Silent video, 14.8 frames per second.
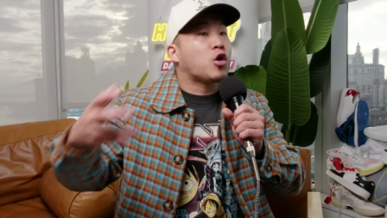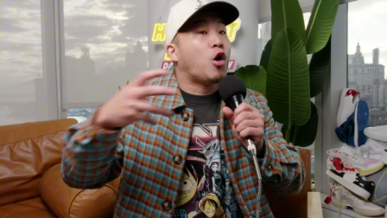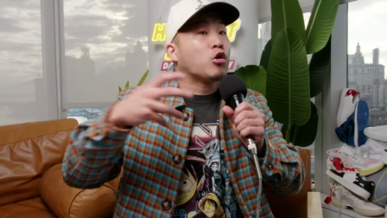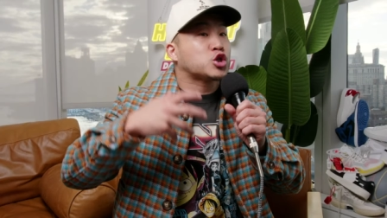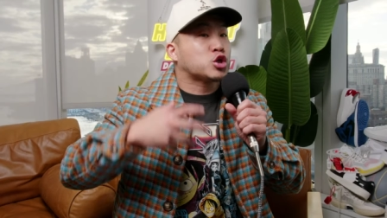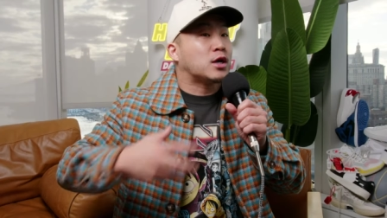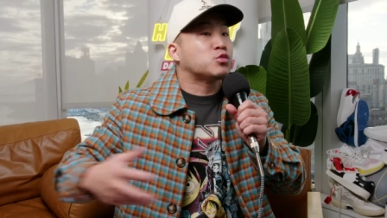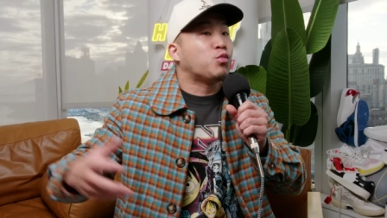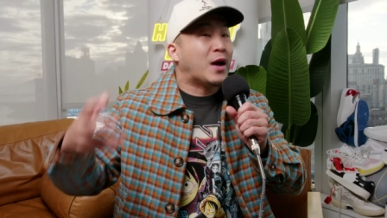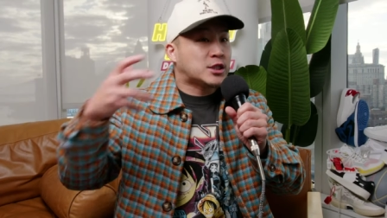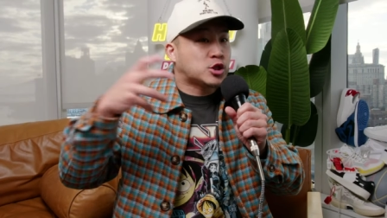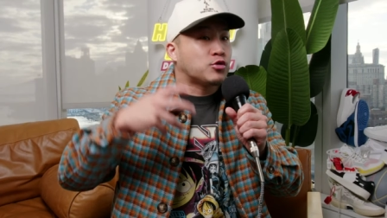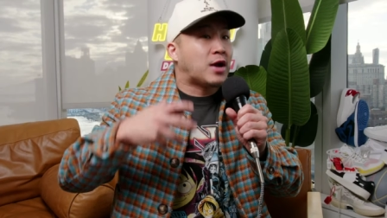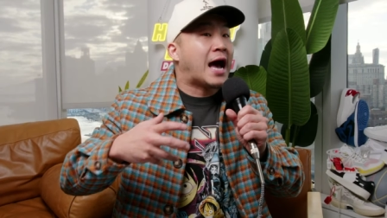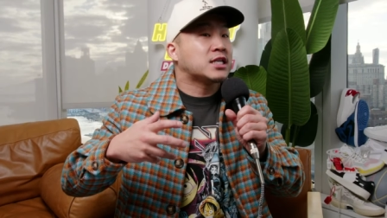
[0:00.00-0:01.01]
culture has
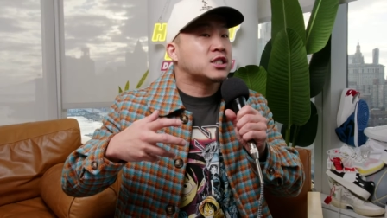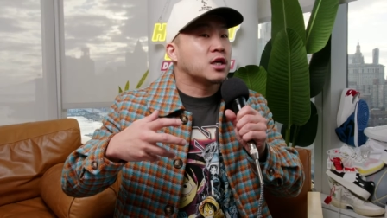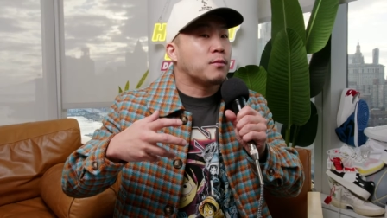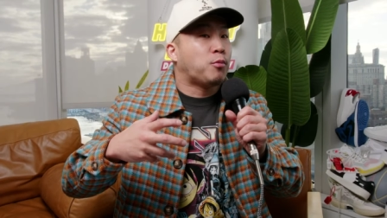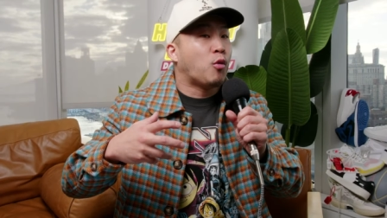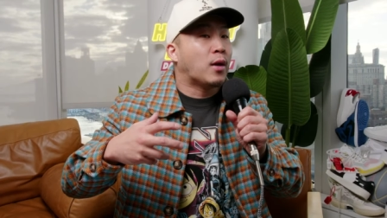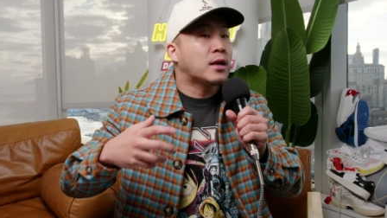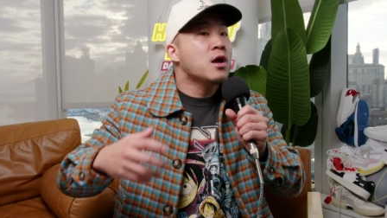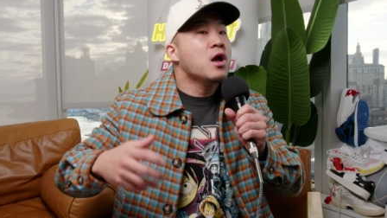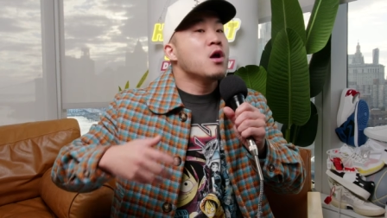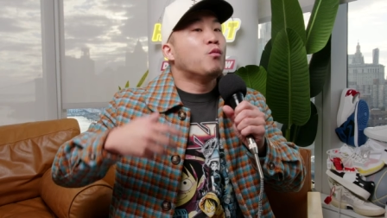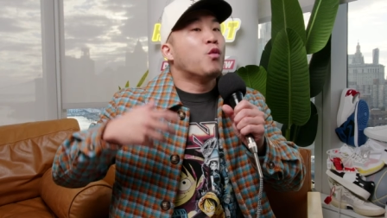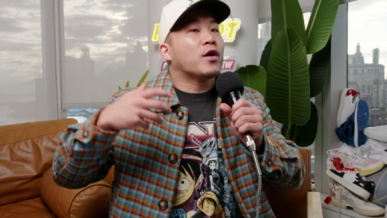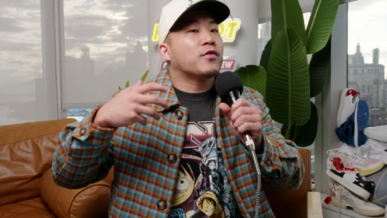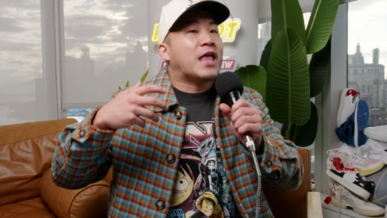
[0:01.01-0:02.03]
westernized to the point
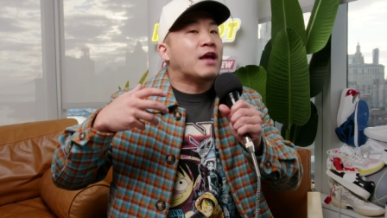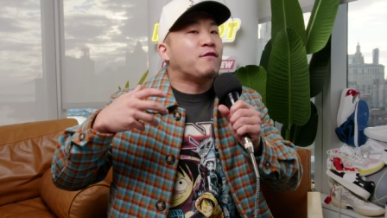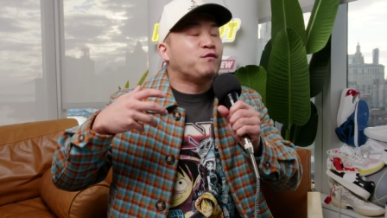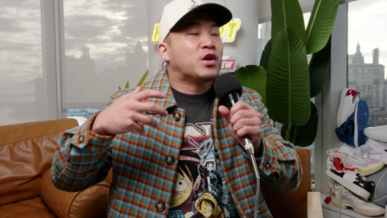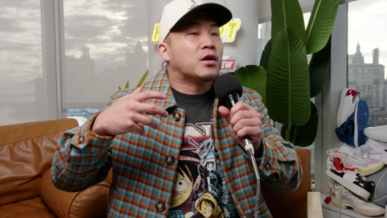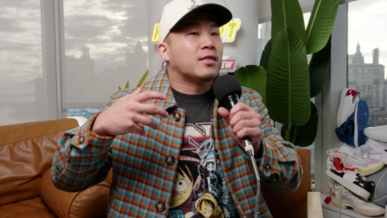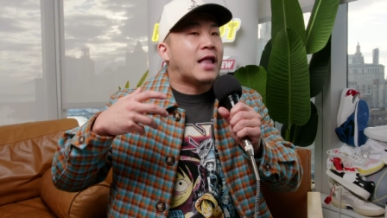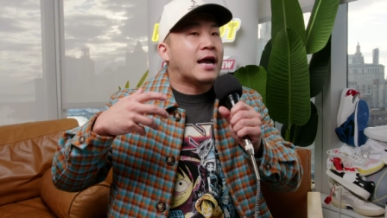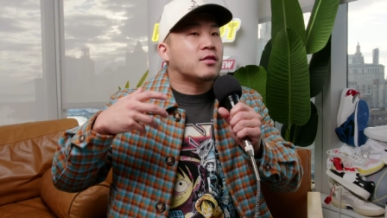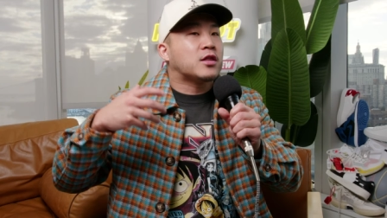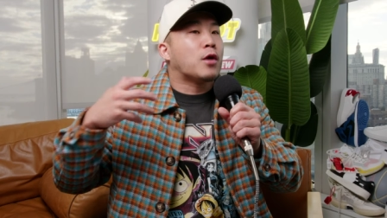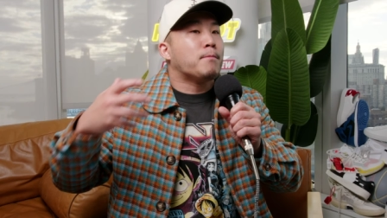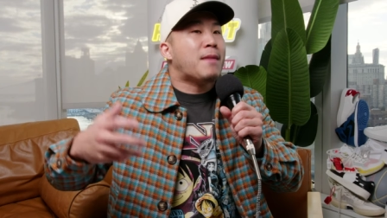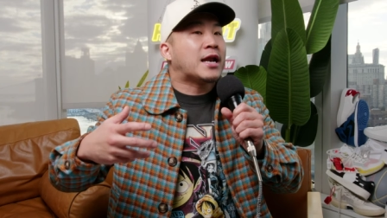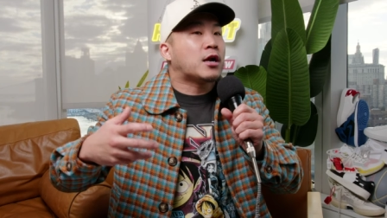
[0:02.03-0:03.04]
where they feel like
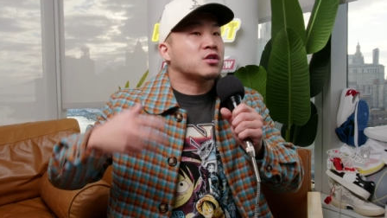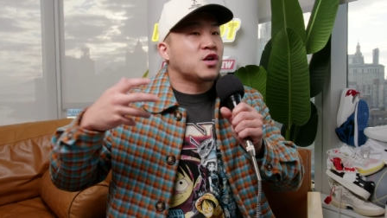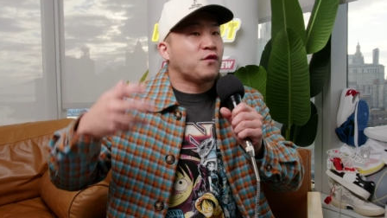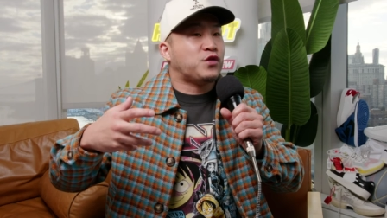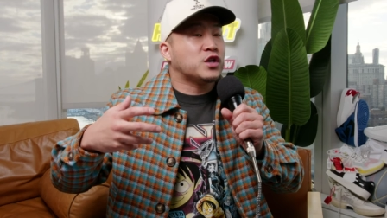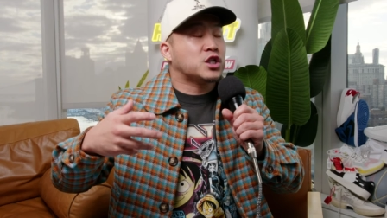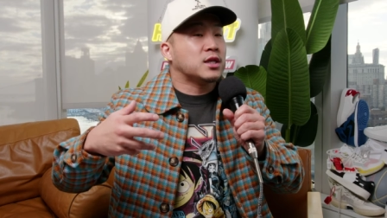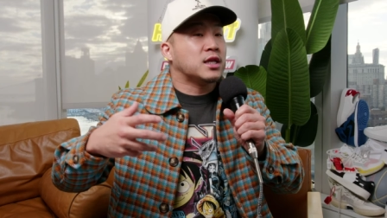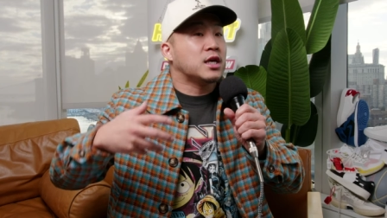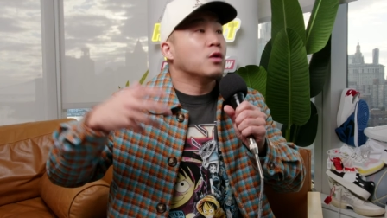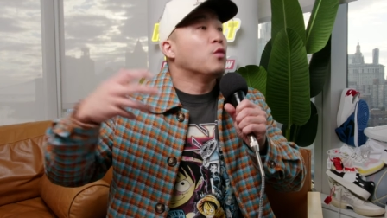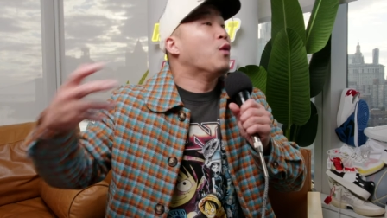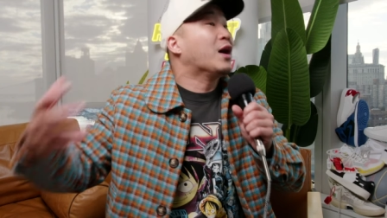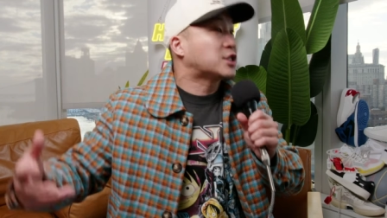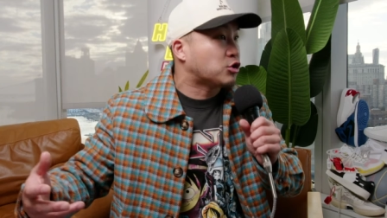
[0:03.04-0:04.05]
their men are sufficiently
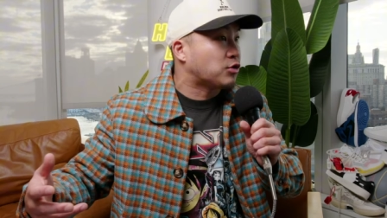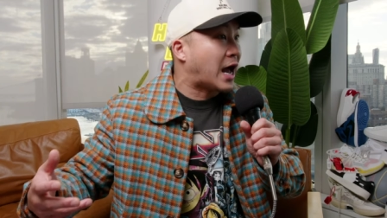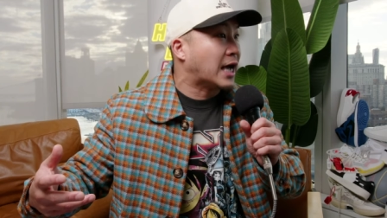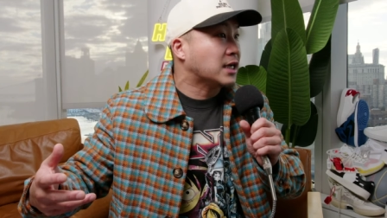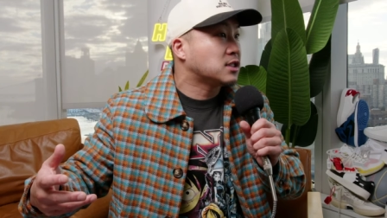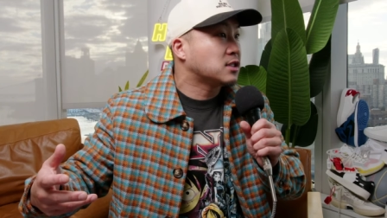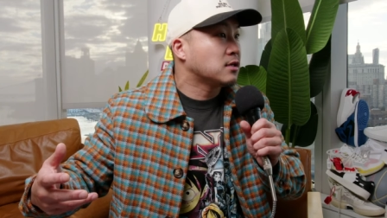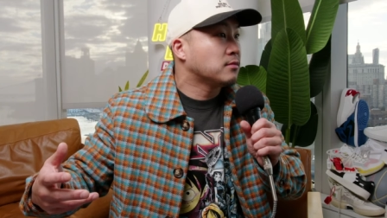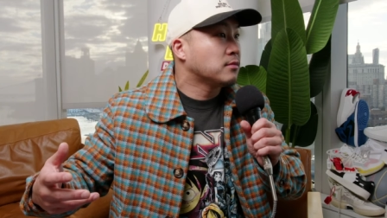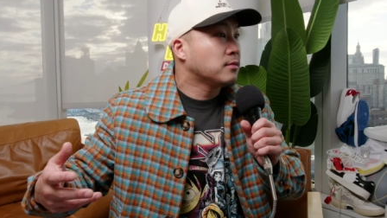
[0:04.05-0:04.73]
westernized.